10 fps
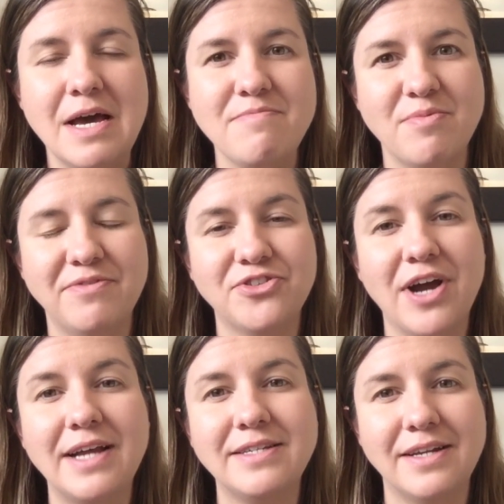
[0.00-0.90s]
but we've
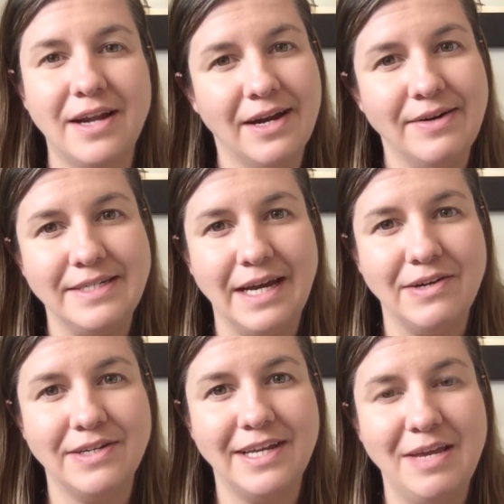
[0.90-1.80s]
tried to narrow it
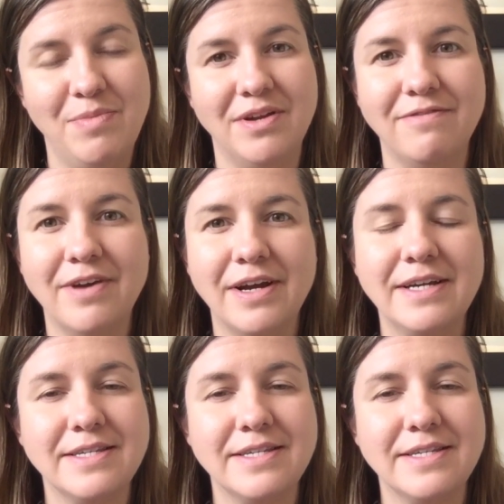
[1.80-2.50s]
down to keeping a very